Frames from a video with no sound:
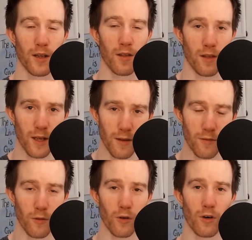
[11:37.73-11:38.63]

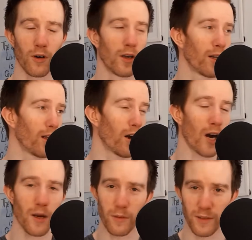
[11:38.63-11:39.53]
Therefore,
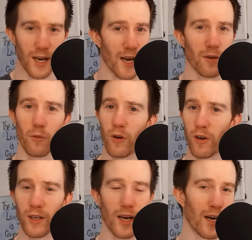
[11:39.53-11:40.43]
I was hard
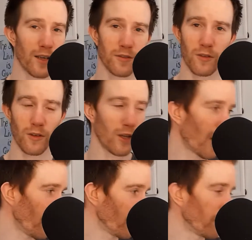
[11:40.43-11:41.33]
work, hustle.
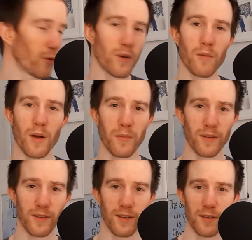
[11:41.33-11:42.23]
I was building my
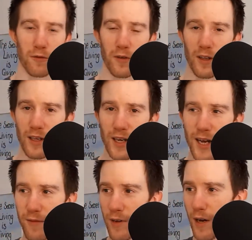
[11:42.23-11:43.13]
business to feel
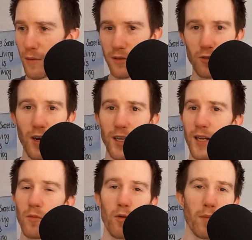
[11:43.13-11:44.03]
enough. I was trying to
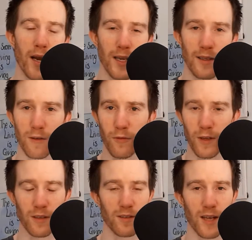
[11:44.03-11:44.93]
get more money to
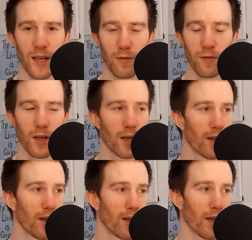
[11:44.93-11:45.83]
feel safe.
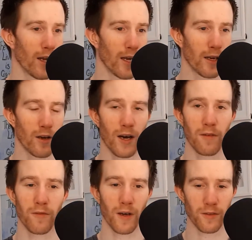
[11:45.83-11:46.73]
And I
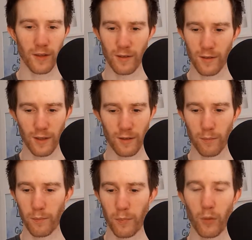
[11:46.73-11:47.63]
felt this
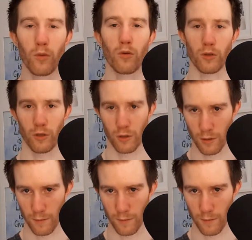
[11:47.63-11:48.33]
push.